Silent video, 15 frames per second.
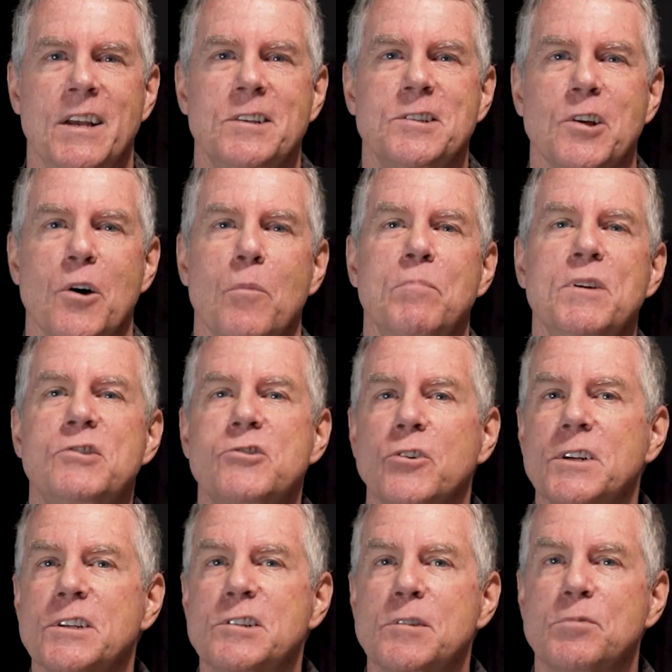So be sure
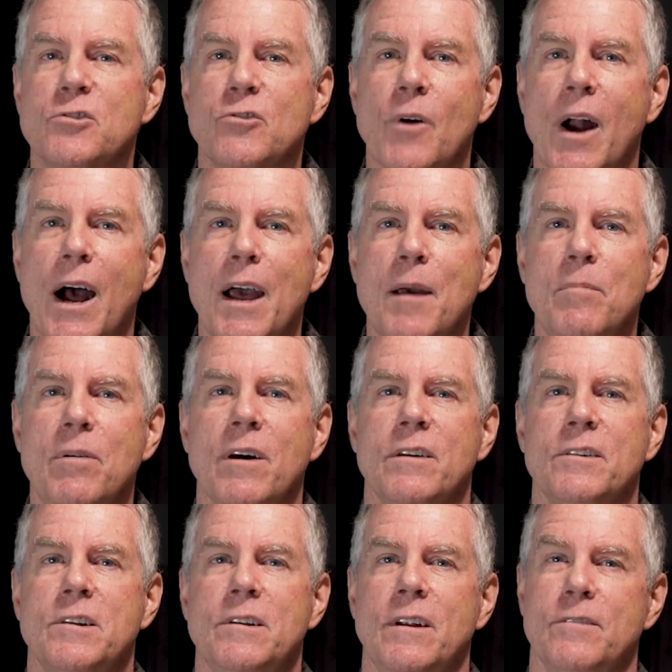to subscribe
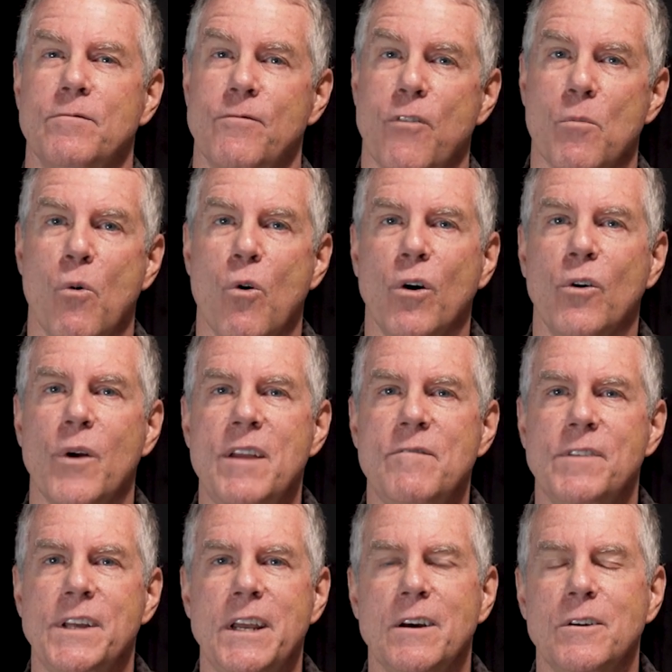for more great
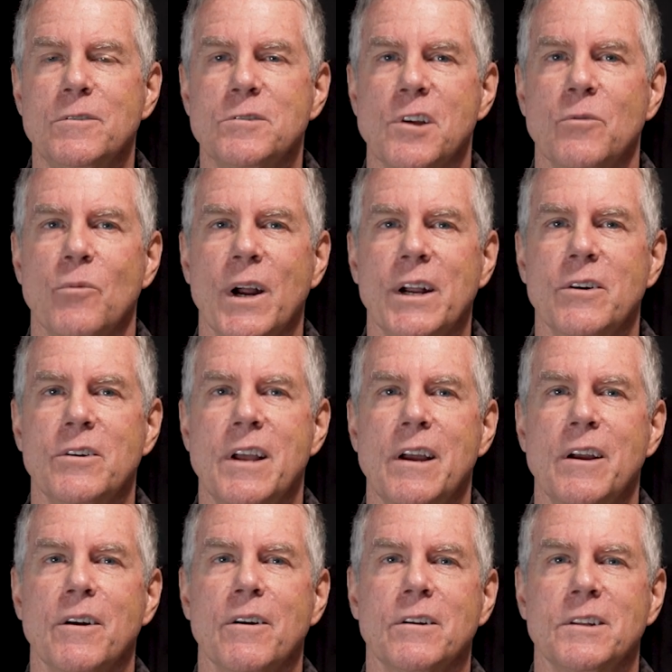videos on record care,